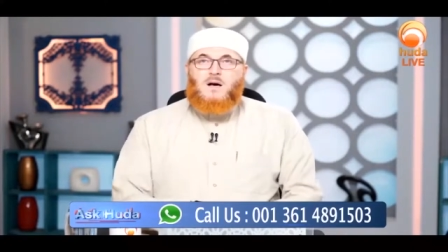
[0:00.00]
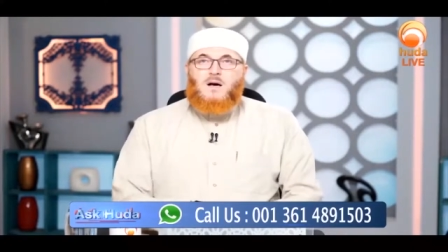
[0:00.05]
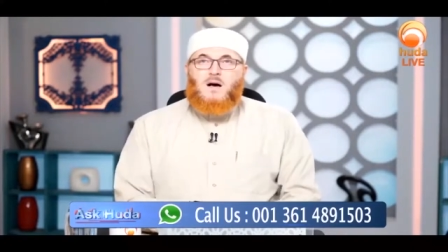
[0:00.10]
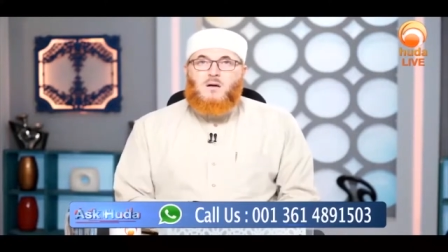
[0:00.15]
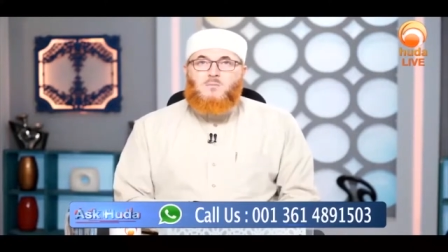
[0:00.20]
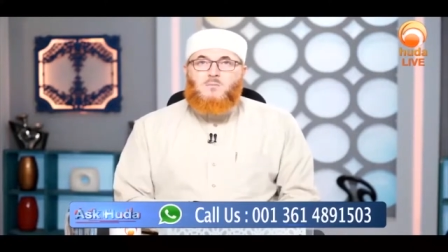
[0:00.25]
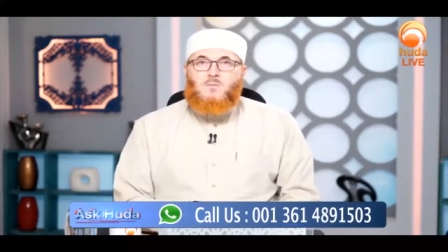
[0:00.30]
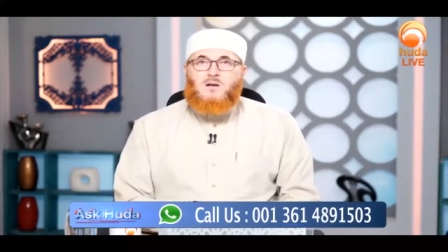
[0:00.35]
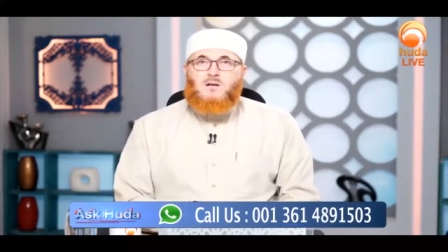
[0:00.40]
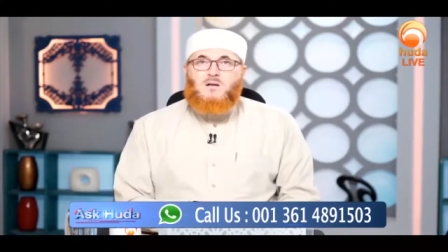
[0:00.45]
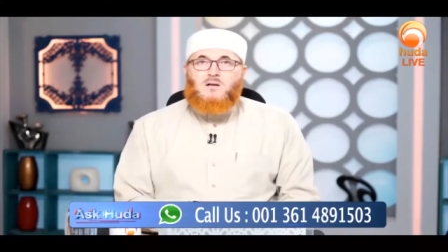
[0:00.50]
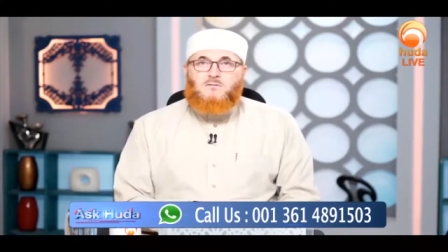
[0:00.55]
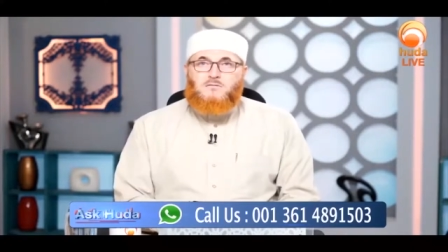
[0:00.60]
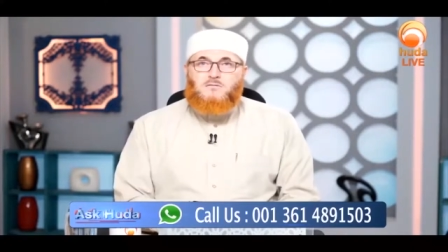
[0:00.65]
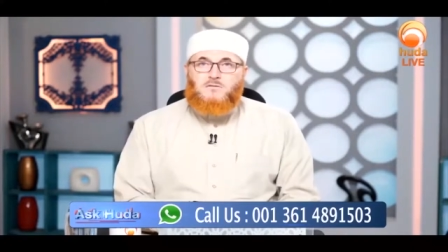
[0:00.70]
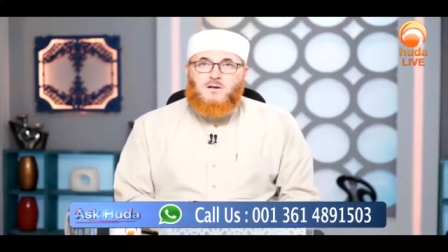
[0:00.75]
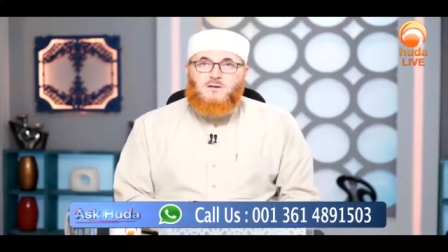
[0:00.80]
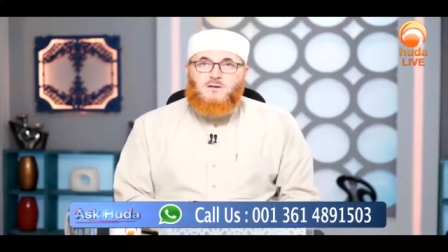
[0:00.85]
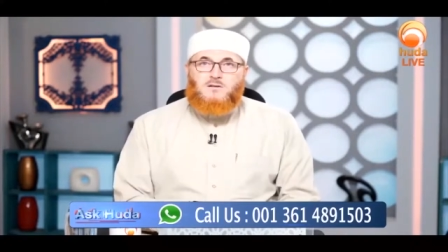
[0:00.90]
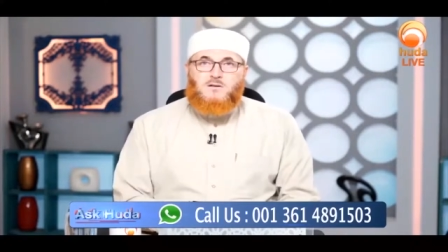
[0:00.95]
among the
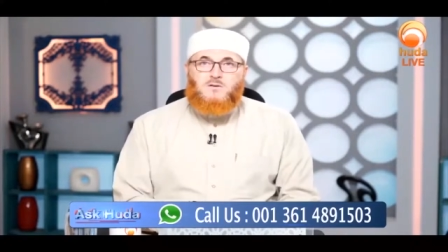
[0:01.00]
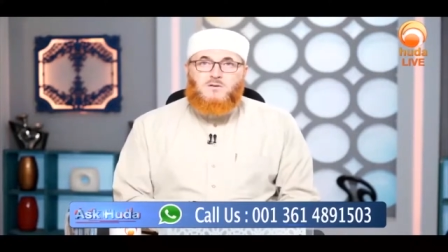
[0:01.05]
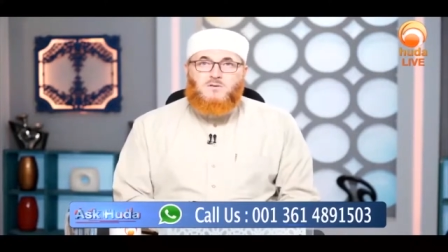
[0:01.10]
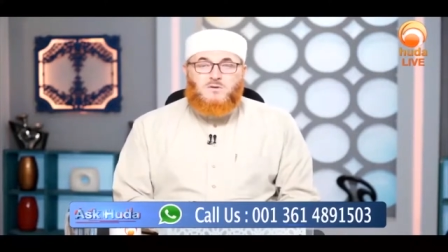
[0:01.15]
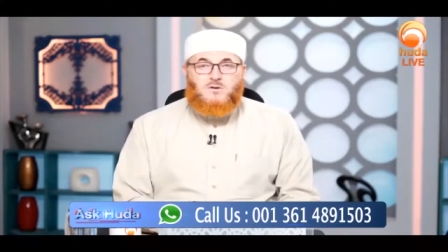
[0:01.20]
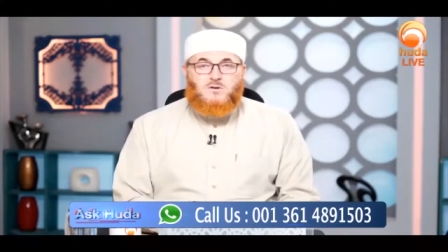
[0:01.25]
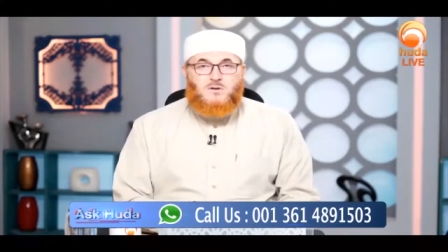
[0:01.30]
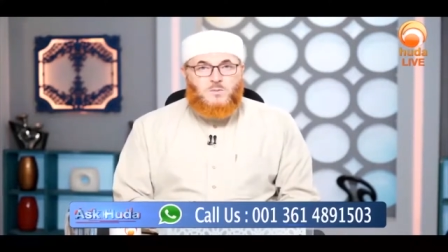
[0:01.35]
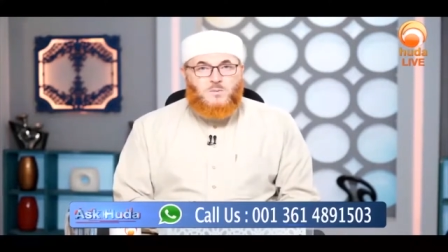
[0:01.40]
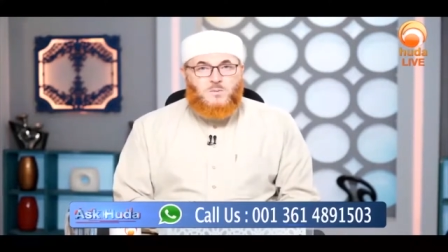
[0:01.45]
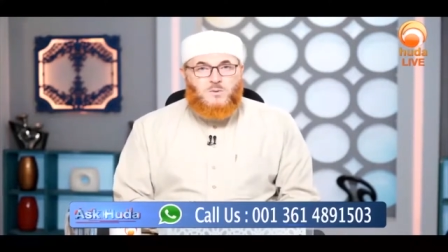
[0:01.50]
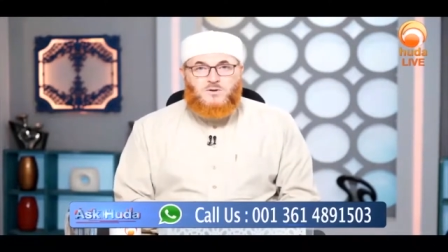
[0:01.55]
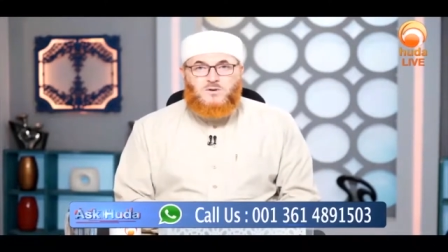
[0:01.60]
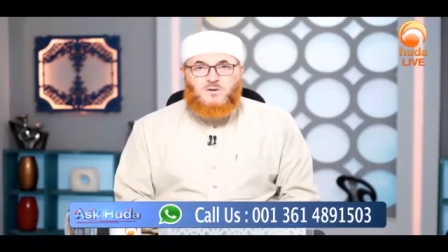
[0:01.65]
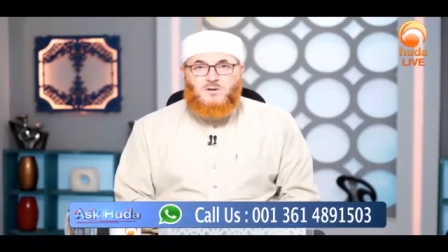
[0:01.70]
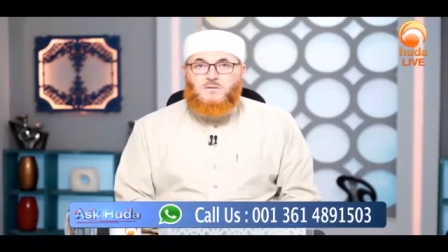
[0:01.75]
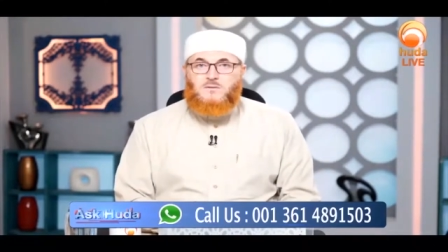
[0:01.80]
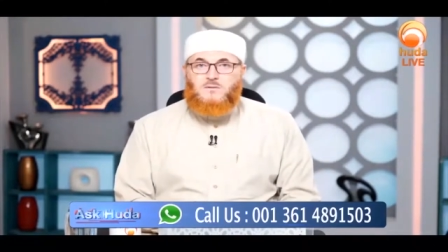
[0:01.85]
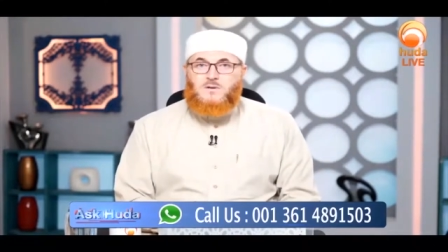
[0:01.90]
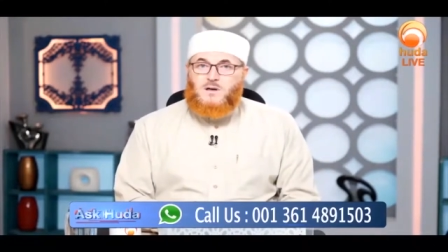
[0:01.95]
phrases which are
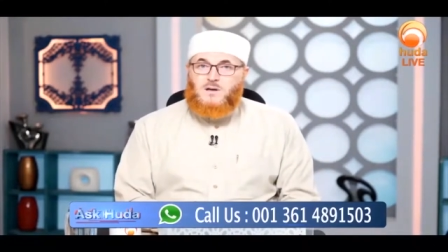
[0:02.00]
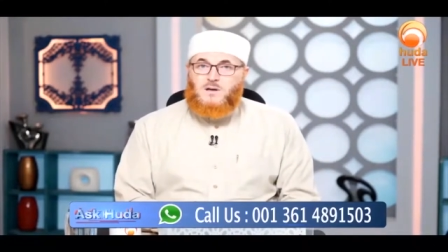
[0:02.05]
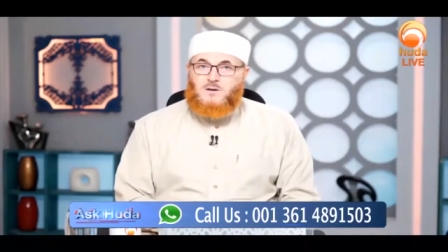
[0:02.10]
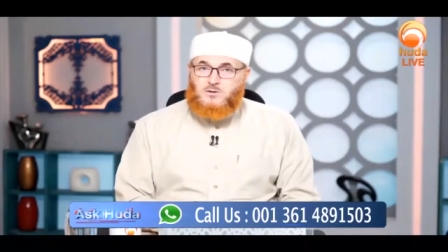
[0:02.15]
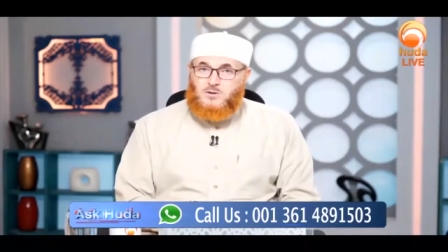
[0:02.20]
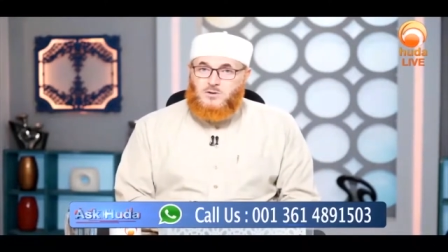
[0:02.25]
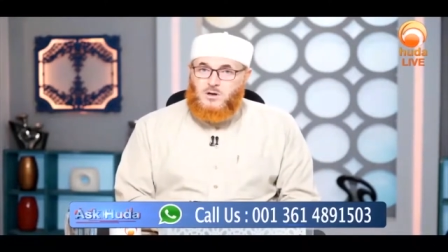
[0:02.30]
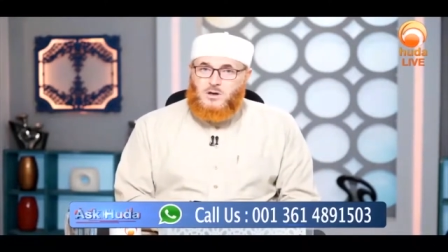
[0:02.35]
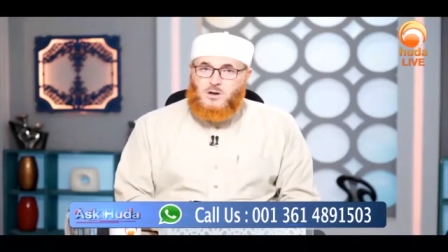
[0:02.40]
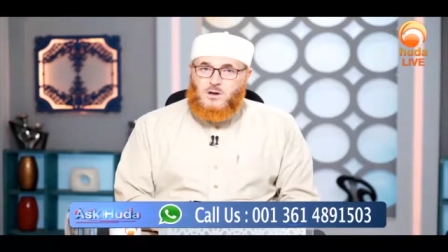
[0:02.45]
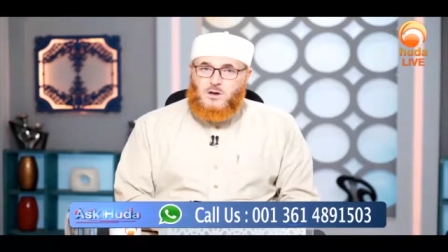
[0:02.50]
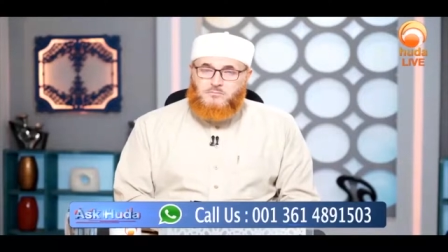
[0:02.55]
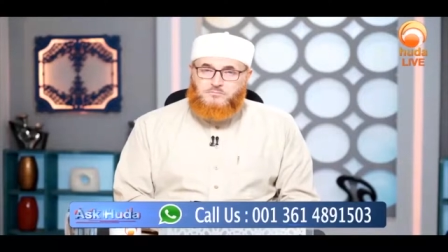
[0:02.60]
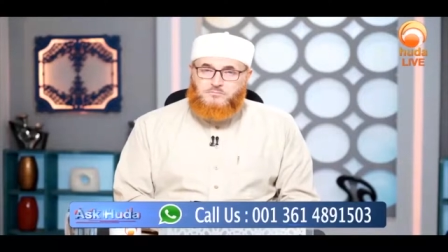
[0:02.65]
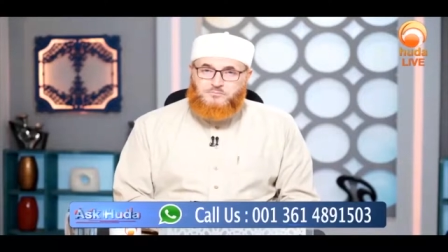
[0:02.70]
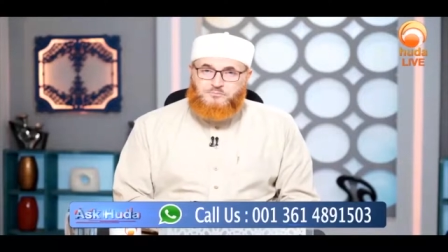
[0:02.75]
perceived as shirk